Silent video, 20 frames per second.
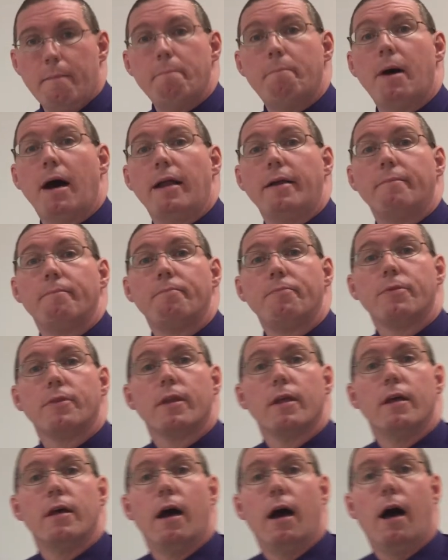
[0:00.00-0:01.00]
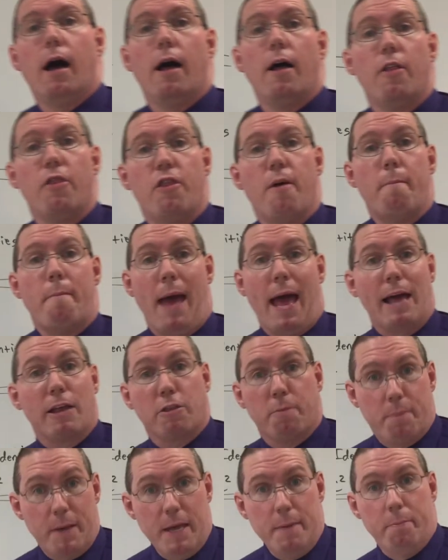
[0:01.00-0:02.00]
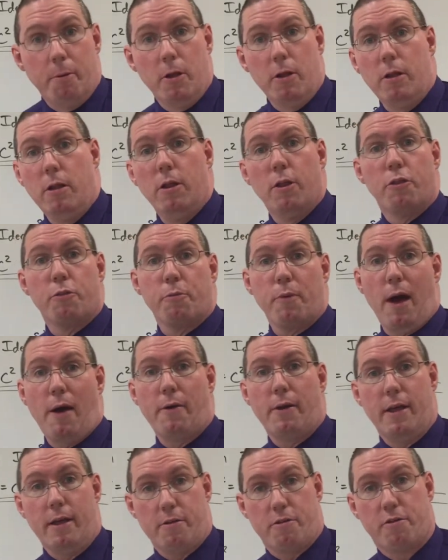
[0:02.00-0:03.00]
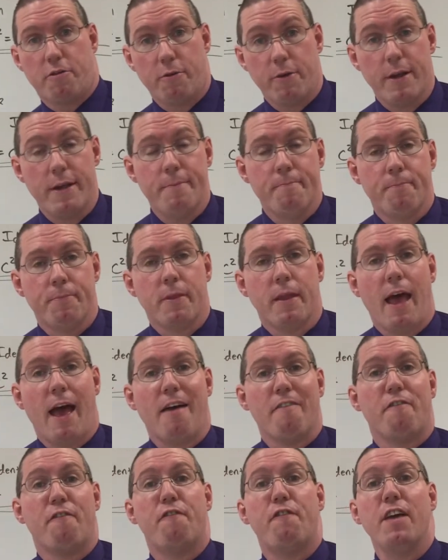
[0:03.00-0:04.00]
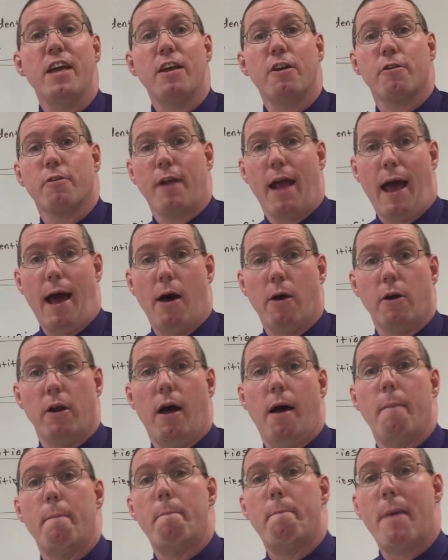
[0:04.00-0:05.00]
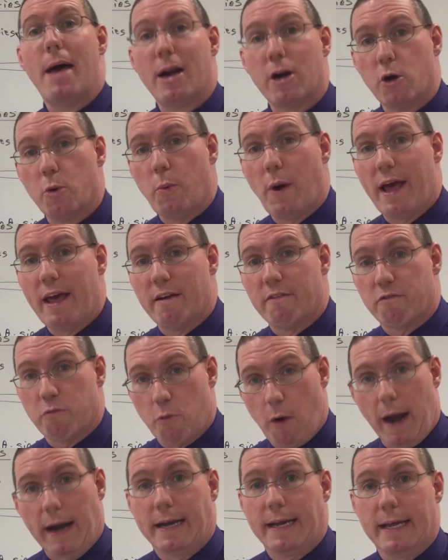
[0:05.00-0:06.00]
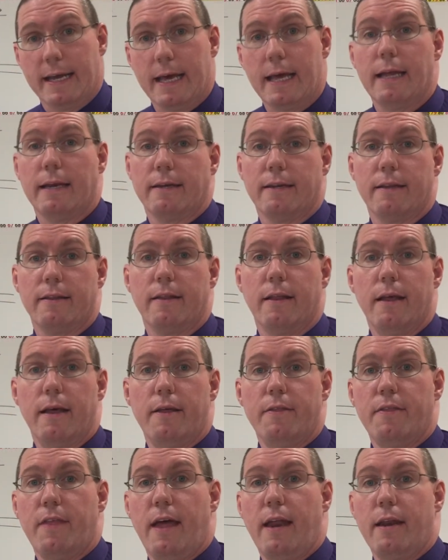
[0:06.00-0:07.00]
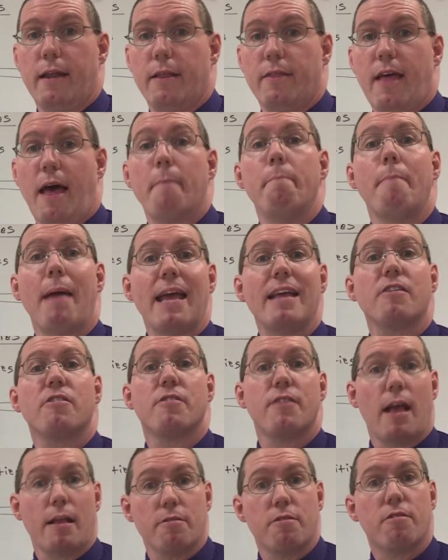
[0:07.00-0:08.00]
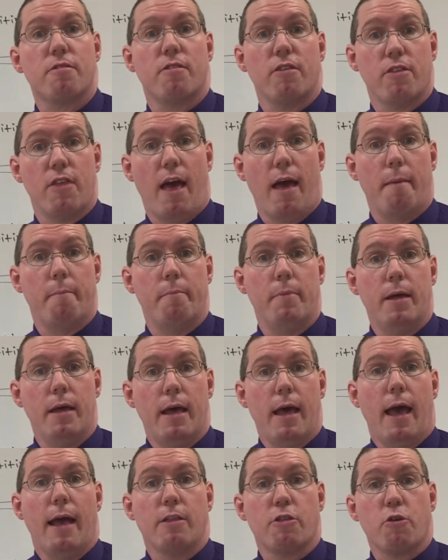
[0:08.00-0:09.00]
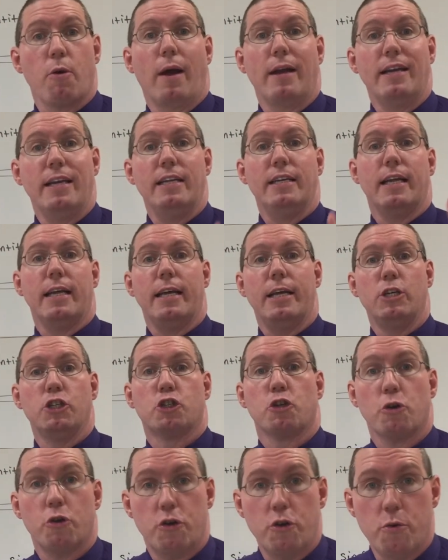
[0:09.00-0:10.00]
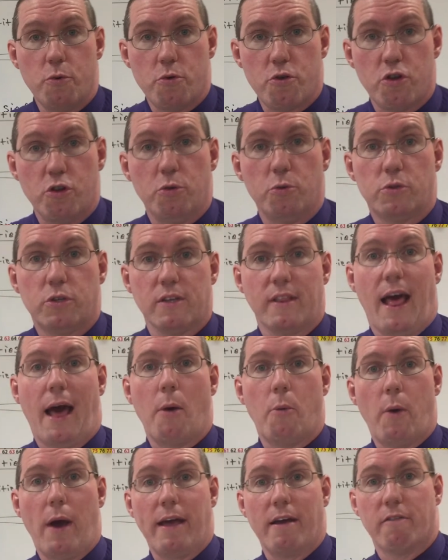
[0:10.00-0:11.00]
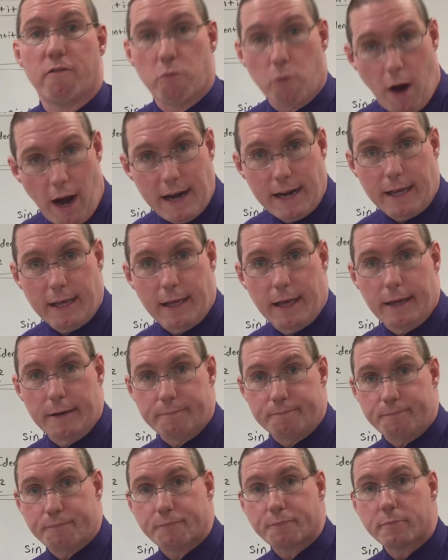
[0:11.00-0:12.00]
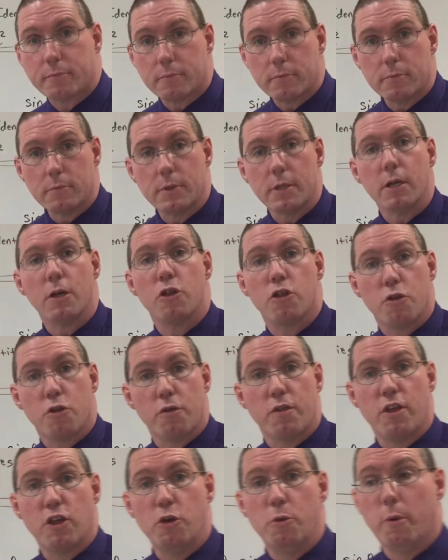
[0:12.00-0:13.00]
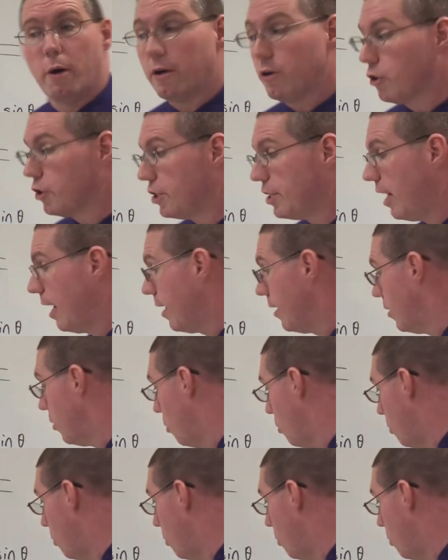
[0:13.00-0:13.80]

But the math people throughout history have figured out a better way of writing it that makes sense to them. And so I need to introduce you to that way of writing it so that you understand